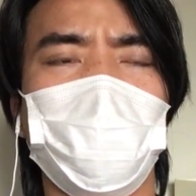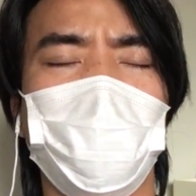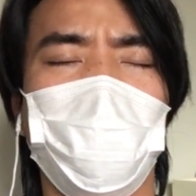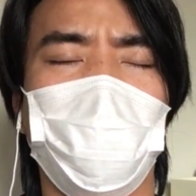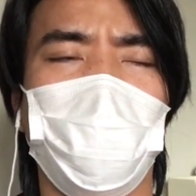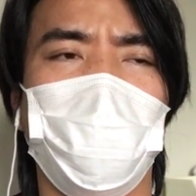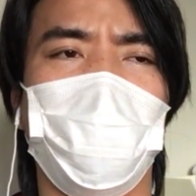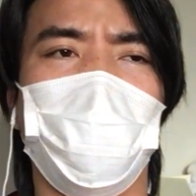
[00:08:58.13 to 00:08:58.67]

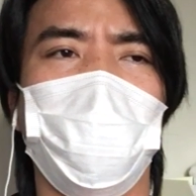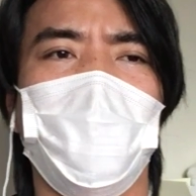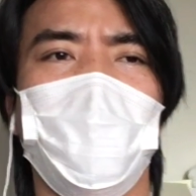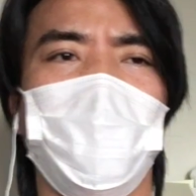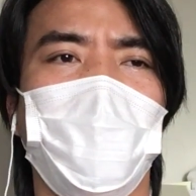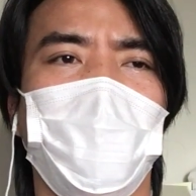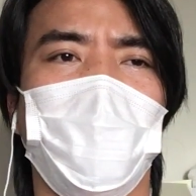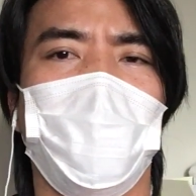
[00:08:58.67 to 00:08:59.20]
and uh,
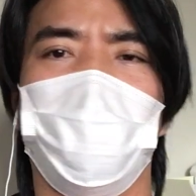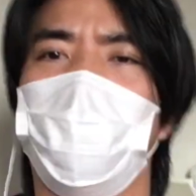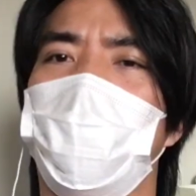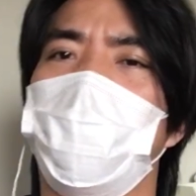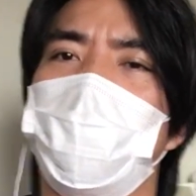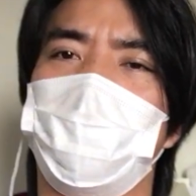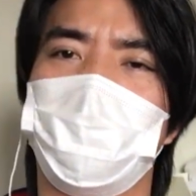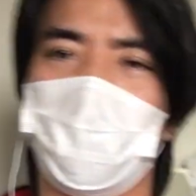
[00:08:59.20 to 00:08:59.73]

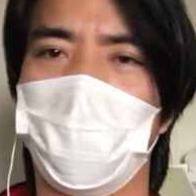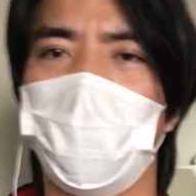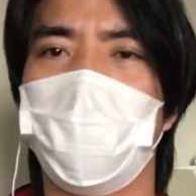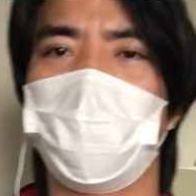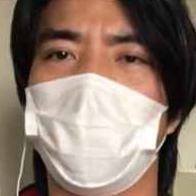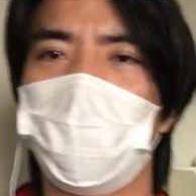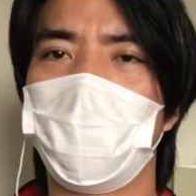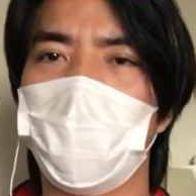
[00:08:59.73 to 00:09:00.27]
just kind of
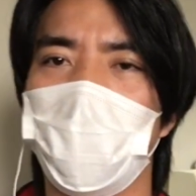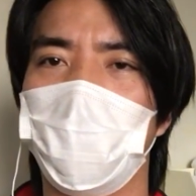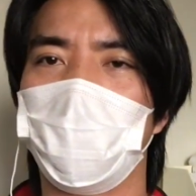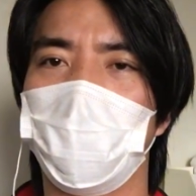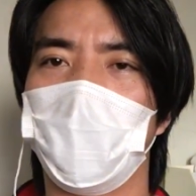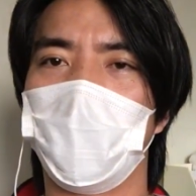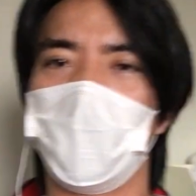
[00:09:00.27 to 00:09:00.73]
figure out.